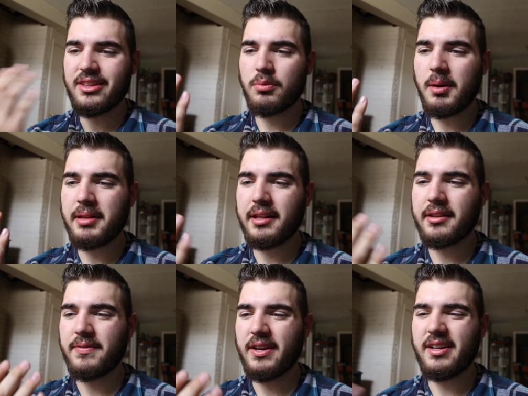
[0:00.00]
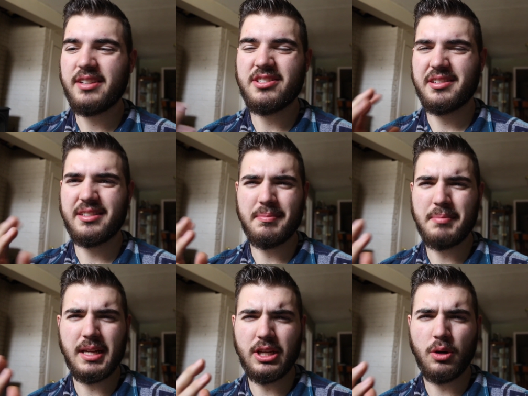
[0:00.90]
their websites are very just
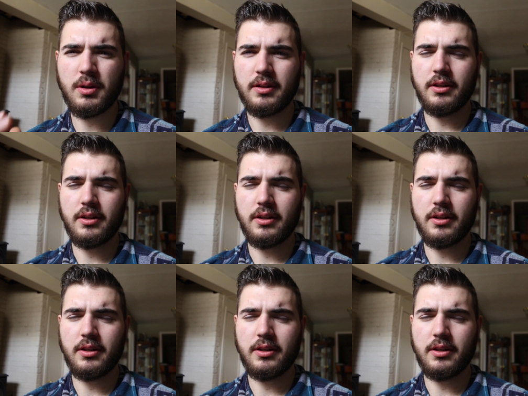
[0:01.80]
mediocre.